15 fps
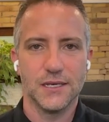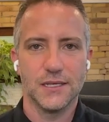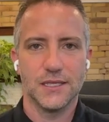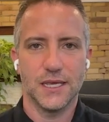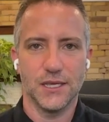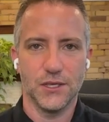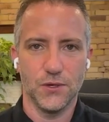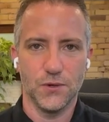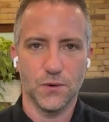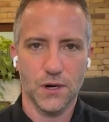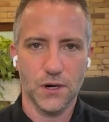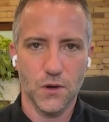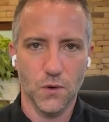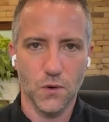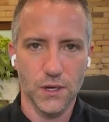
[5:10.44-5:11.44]
that you are
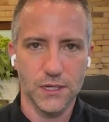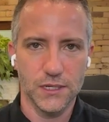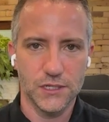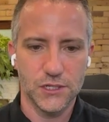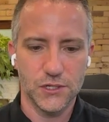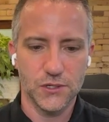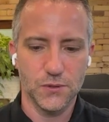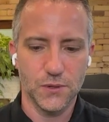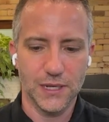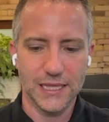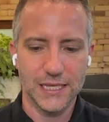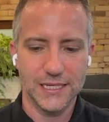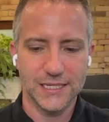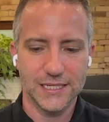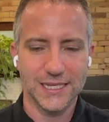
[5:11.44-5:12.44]
going to at
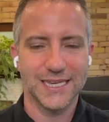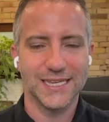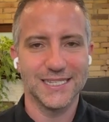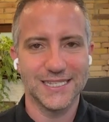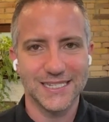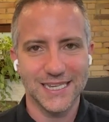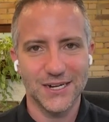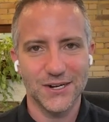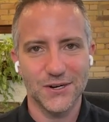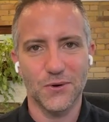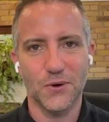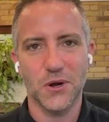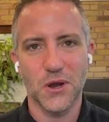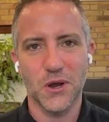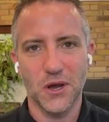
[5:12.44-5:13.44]
least consider
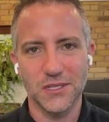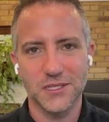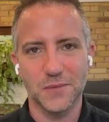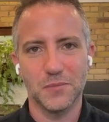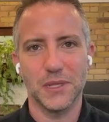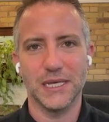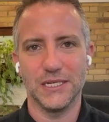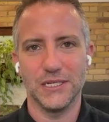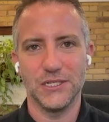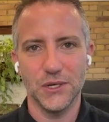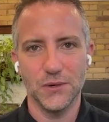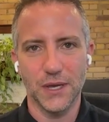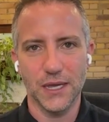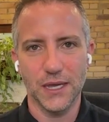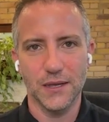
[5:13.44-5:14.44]
or contemplate
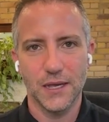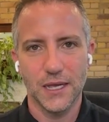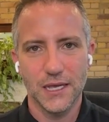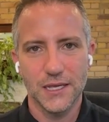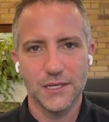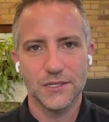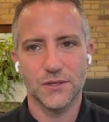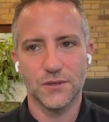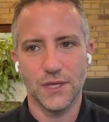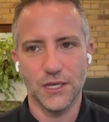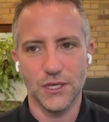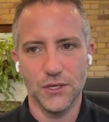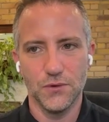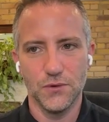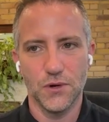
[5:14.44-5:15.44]
doing so that
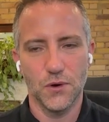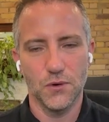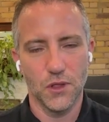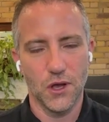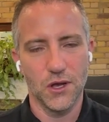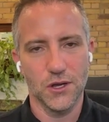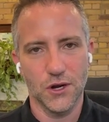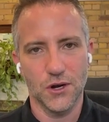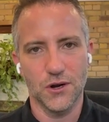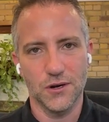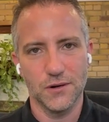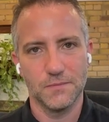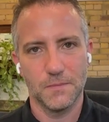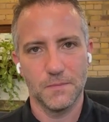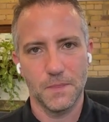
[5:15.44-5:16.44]
you no longer
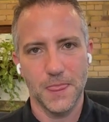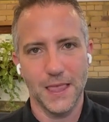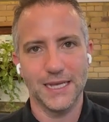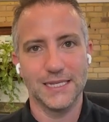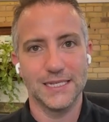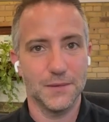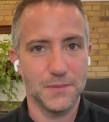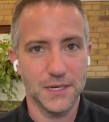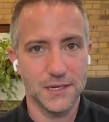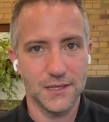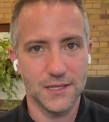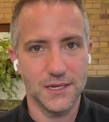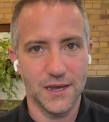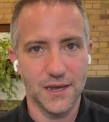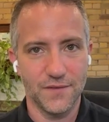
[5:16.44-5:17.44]
exhibit
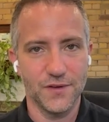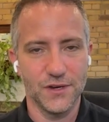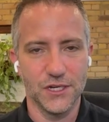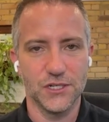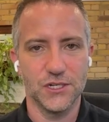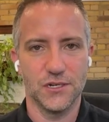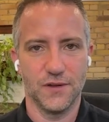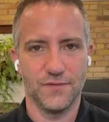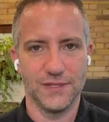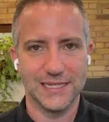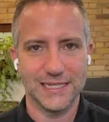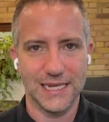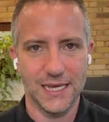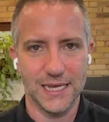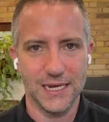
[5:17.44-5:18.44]
the definition of
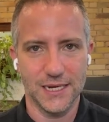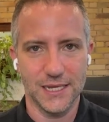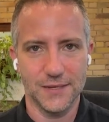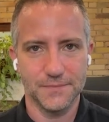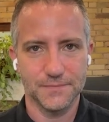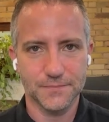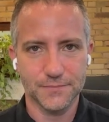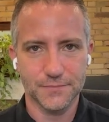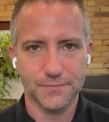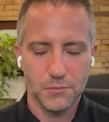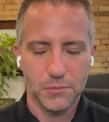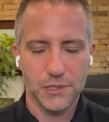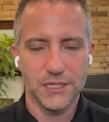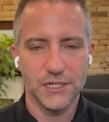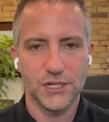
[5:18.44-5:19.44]
insanity.
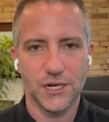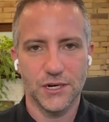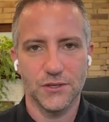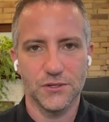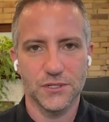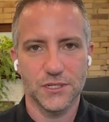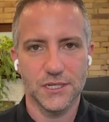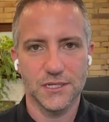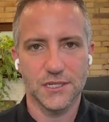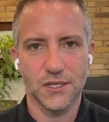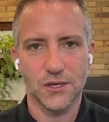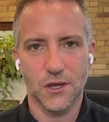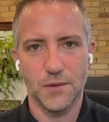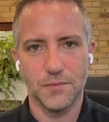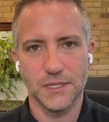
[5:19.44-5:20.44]
Please share those things in the
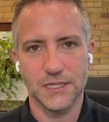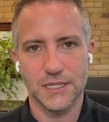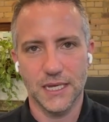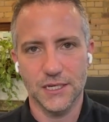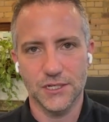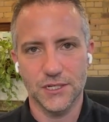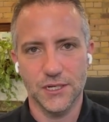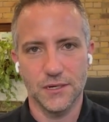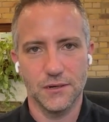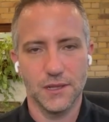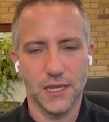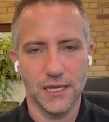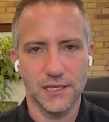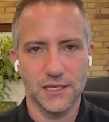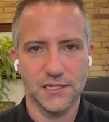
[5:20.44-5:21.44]
comment section,
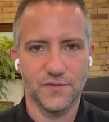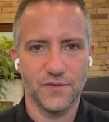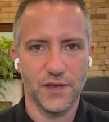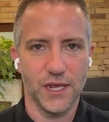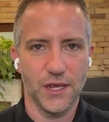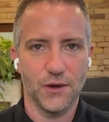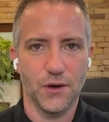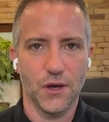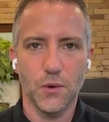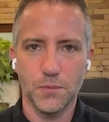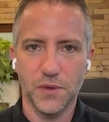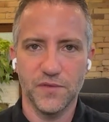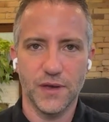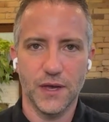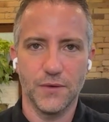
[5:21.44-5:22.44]
like this video. I hope
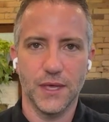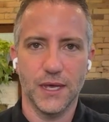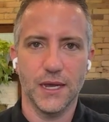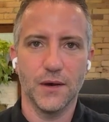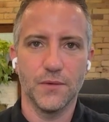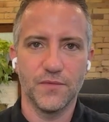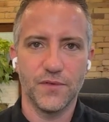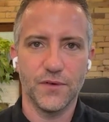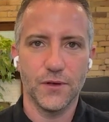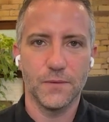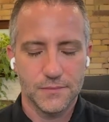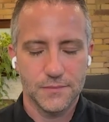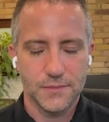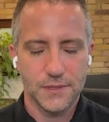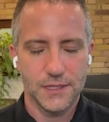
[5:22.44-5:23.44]
you found that helpful.
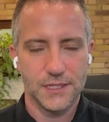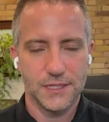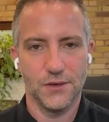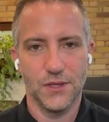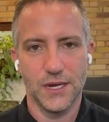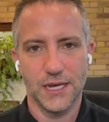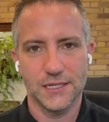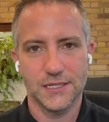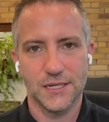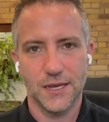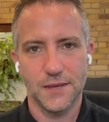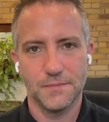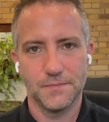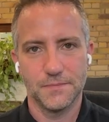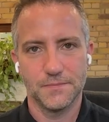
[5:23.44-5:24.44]
Until the next time,